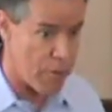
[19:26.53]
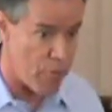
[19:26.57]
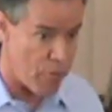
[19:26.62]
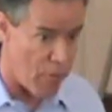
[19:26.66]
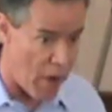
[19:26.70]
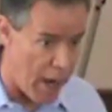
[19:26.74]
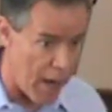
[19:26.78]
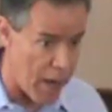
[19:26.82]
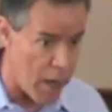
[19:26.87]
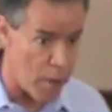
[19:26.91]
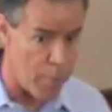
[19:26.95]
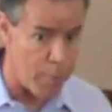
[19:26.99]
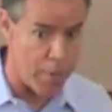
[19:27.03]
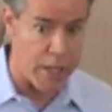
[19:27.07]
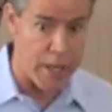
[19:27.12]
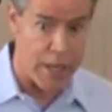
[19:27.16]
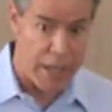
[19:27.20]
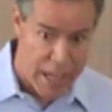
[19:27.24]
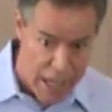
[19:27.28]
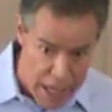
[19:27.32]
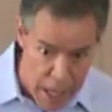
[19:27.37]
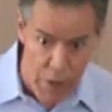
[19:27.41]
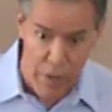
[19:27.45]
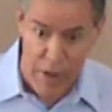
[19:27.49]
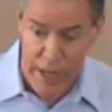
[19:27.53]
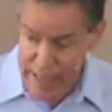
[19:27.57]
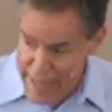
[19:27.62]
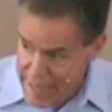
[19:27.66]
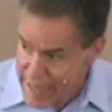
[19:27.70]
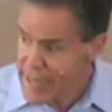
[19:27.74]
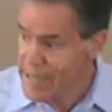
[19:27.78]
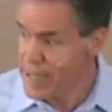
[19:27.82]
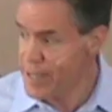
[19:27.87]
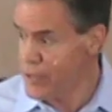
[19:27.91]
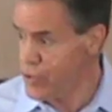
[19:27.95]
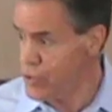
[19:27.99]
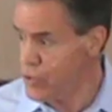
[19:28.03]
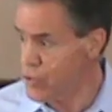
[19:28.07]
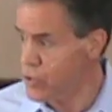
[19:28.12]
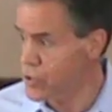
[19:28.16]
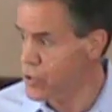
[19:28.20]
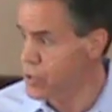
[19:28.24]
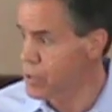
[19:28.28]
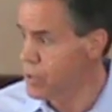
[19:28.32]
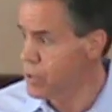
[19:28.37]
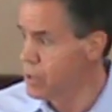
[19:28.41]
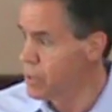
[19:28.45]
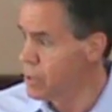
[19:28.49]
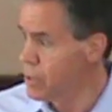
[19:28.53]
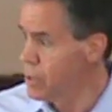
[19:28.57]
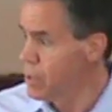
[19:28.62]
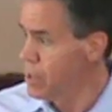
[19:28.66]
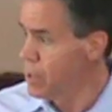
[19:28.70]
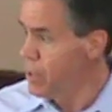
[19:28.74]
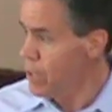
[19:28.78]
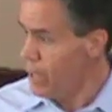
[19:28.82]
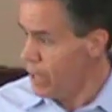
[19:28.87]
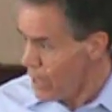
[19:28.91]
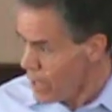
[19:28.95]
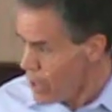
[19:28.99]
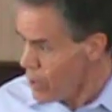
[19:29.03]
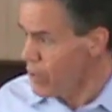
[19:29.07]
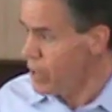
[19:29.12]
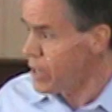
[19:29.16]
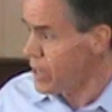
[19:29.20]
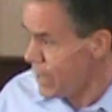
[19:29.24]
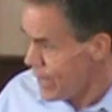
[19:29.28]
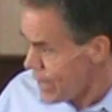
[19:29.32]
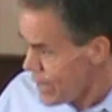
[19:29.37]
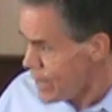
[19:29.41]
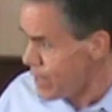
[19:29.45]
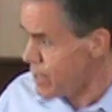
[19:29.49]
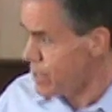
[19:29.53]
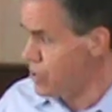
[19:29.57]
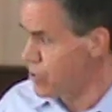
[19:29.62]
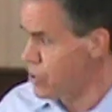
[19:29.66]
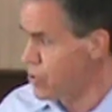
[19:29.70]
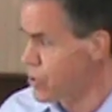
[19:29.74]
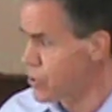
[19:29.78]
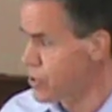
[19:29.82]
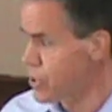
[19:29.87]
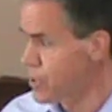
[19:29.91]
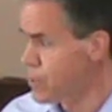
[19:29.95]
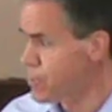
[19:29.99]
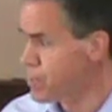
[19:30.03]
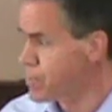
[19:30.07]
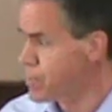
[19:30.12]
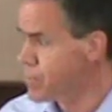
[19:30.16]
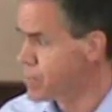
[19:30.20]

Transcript: environment. Here it is. Here it is.